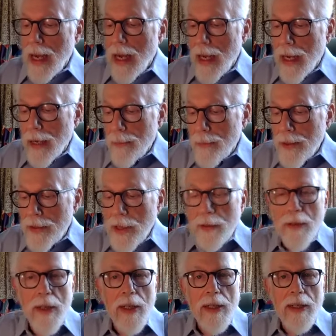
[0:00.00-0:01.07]
uh, but
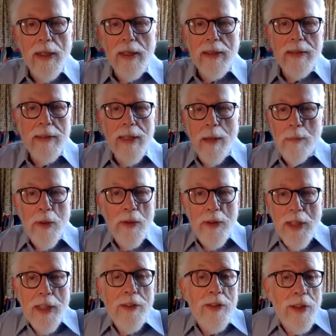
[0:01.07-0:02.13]
there are a, a, couple
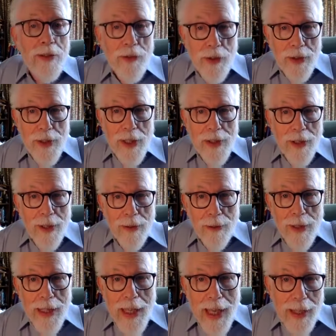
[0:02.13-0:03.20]
things concerning the
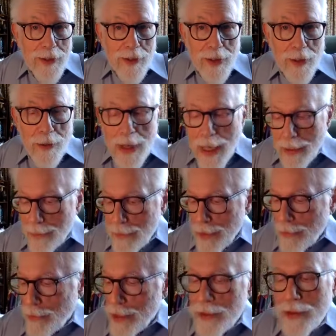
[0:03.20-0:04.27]
holy hexagram,
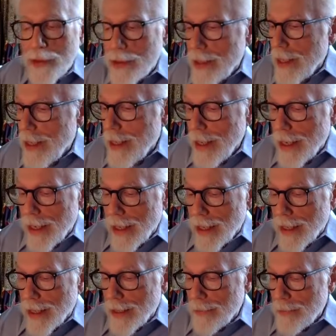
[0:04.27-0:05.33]
which
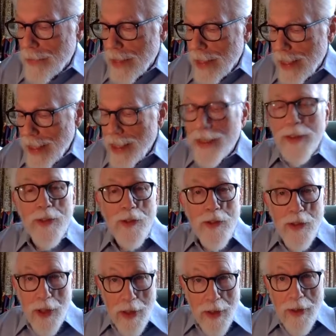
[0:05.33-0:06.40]
uh,
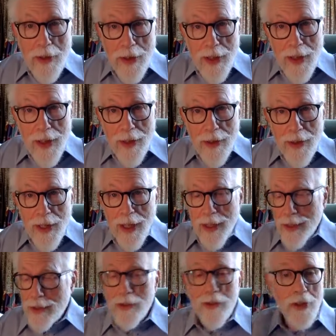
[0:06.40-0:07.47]
is
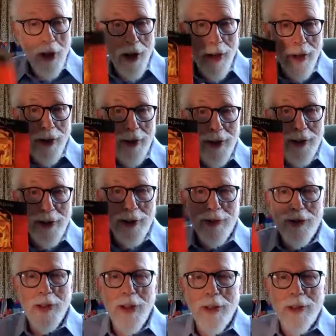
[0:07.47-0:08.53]
the star in the
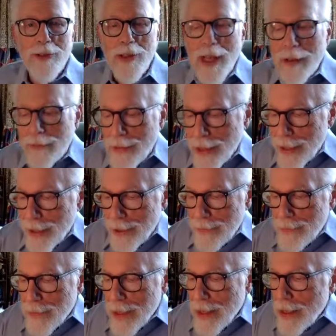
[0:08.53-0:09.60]
Star Sapphire
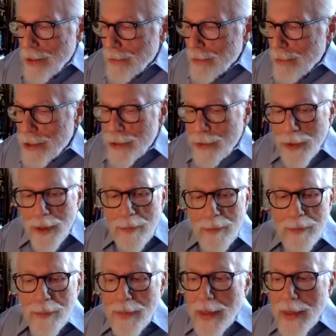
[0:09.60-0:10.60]
ritual,